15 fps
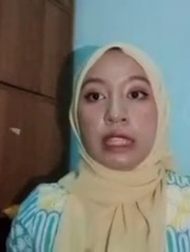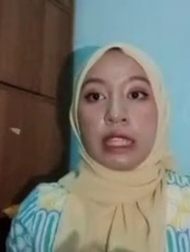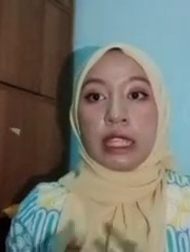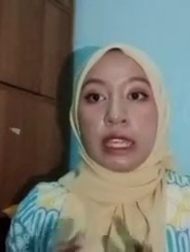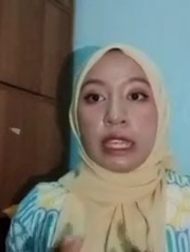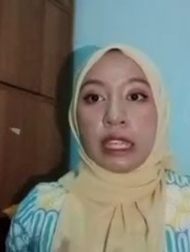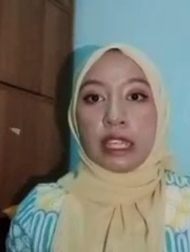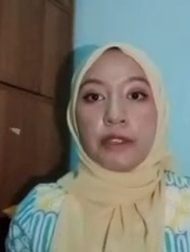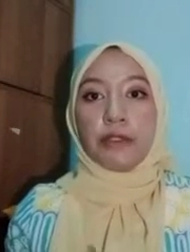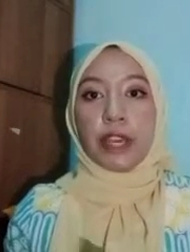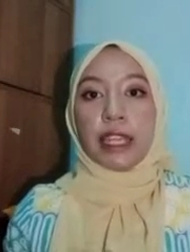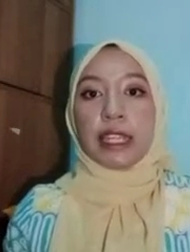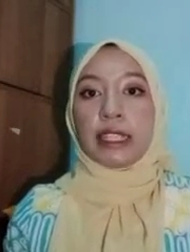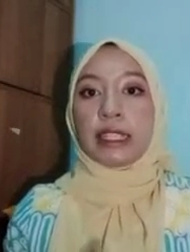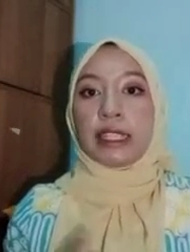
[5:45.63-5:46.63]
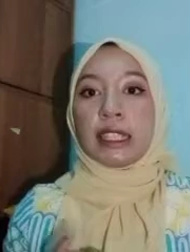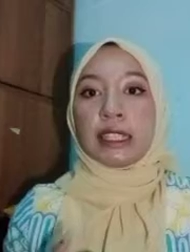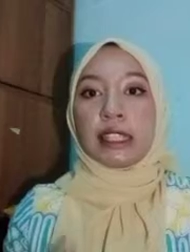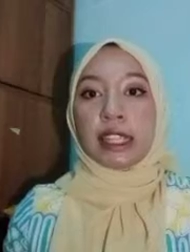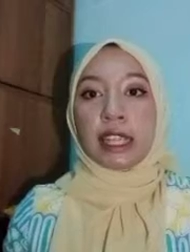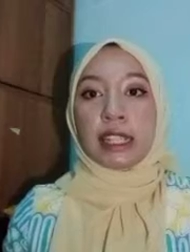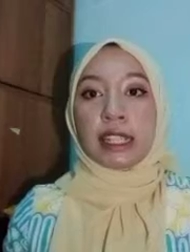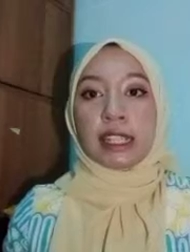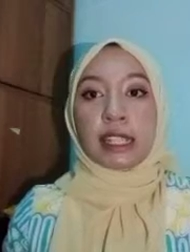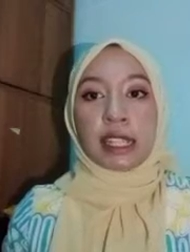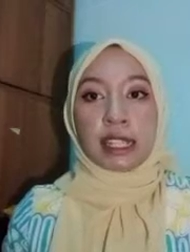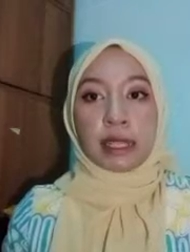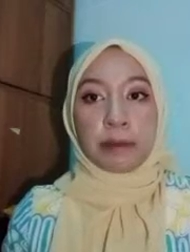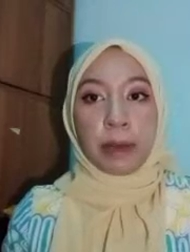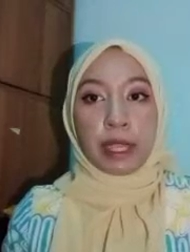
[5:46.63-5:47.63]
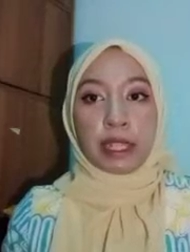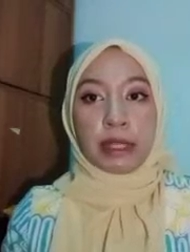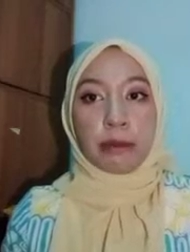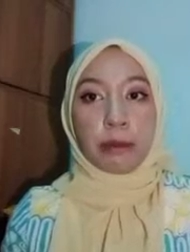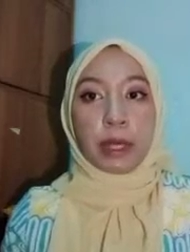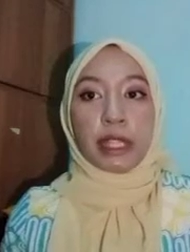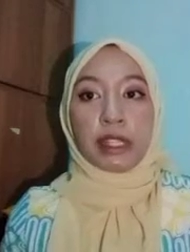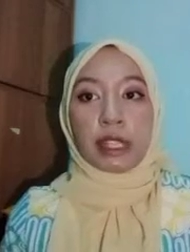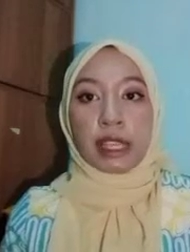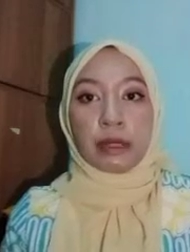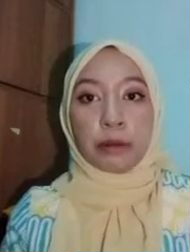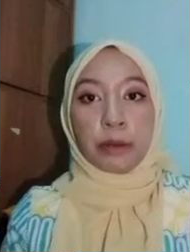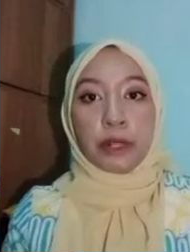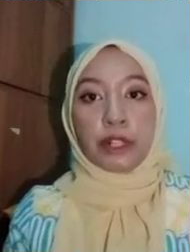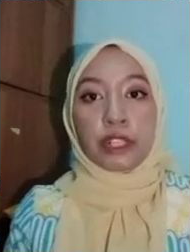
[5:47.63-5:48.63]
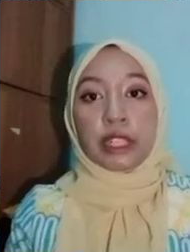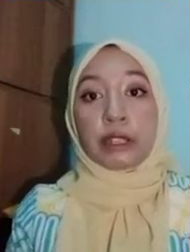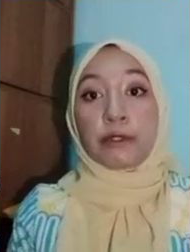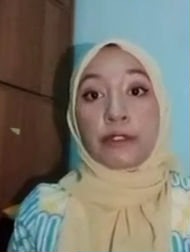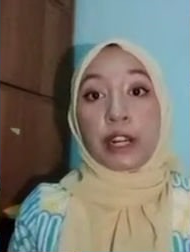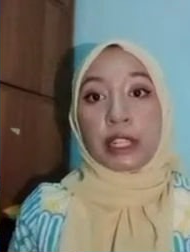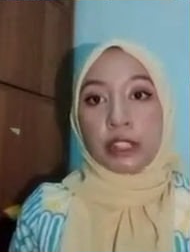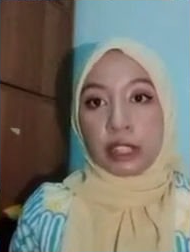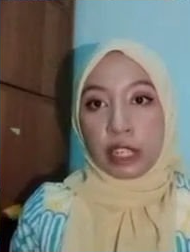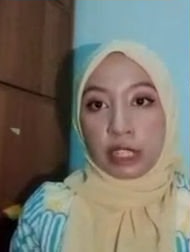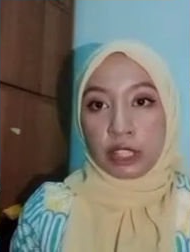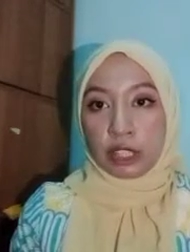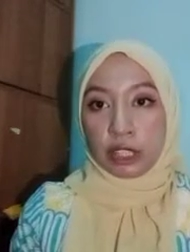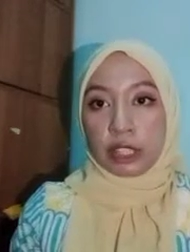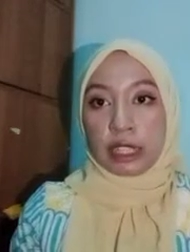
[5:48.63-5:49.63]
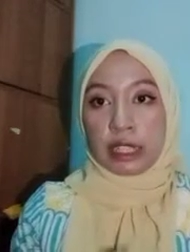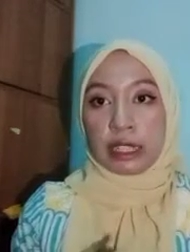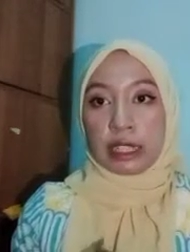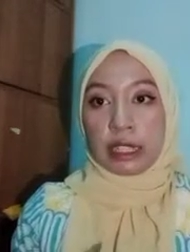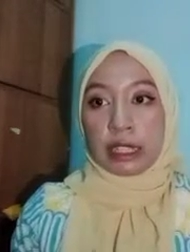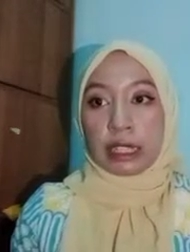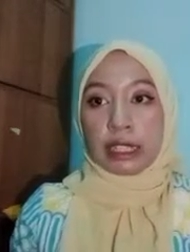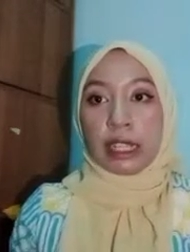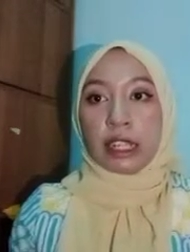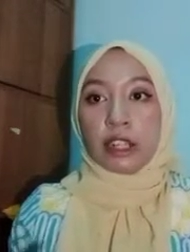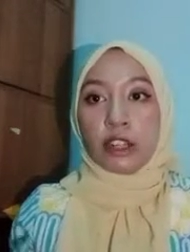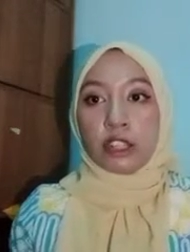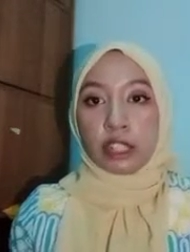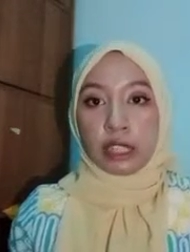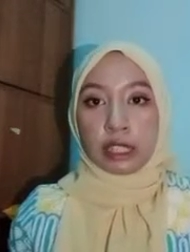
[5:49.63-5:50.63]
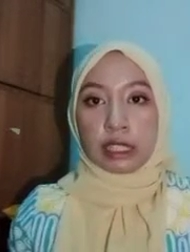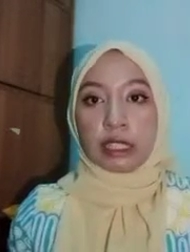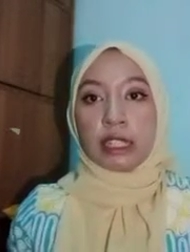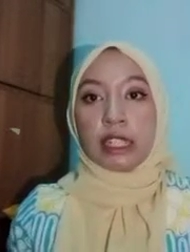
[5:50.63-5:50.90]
If anything, China's expanding base and port infrastructure in the Indian Ocean